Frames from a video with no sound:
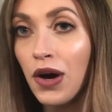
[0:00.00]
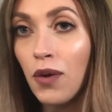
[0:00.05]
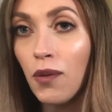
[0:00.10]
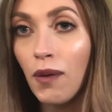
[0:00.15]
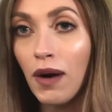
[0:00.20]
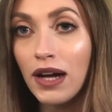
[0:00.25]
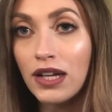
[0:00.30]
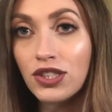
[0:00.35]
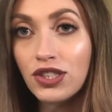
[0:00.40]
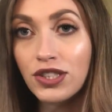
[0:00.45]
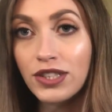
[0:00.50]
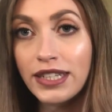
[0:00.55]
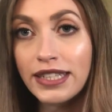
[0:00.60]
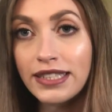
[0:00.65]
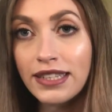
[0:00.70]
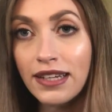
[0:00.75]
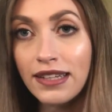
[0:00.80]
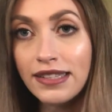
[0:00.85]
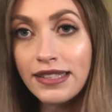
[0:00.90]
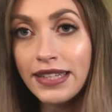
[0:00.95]
washes it
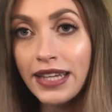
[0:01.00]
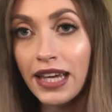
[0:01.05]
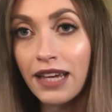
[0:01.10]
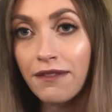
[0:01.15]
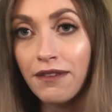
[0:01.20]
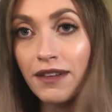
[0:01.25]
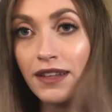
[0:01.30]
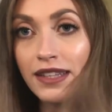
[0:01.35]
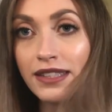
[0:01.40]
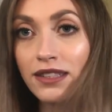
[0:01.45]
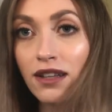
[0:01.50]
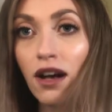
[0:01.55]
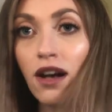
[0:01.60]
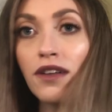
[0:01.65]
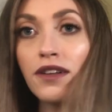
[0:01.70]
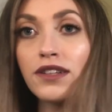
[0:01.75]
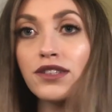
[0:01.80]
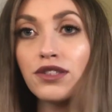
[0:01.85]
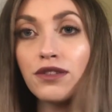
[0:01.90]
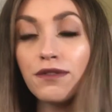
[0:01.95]
does take for this
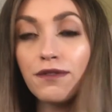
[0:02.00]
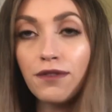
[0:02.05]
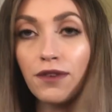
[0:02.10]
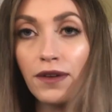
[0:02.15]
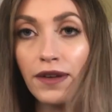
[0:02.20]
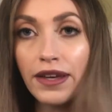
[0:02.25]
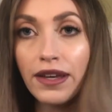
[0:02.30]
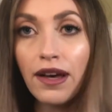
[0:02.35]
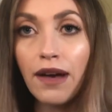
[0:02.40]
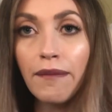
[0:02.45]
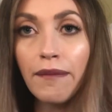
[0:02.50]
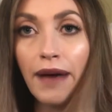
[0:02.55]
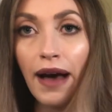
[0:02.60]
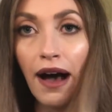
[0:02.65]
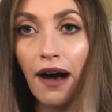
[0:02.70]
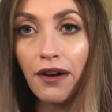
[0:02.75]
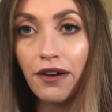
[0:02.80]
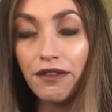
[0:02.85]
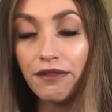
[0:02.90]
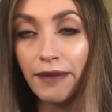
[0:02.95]
color to fully come
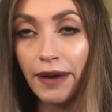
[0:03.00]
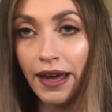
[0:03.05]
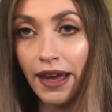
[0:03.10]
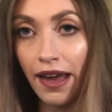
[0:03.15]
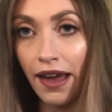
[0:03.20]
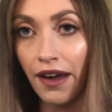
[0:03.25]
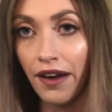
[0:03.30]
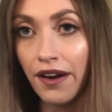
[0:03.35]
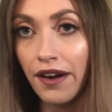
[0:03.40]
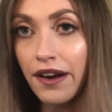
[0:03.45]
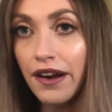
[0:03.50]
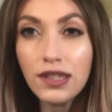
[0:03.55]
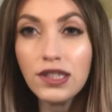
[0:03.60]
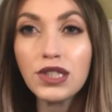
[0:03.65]
out of my hair.